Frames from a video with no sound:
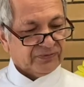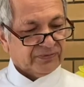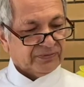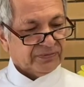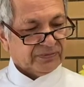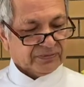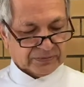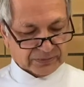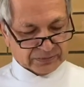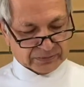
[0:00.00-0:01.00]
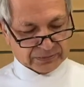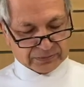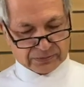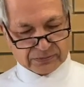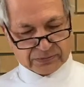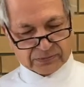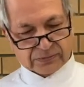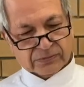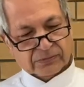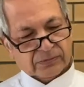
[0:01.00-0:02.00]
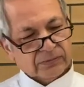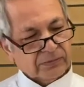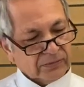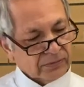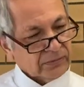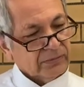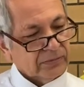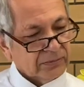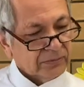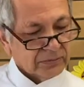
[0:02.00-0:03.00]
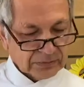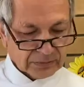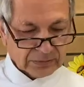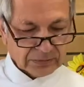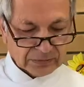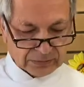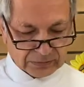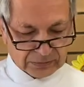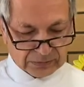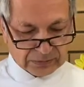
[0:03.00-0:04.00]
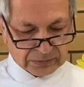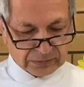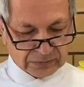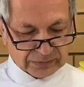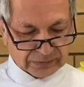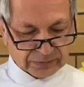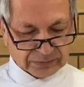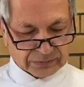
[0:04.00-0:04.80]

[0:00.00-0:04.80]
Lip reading: [no speech]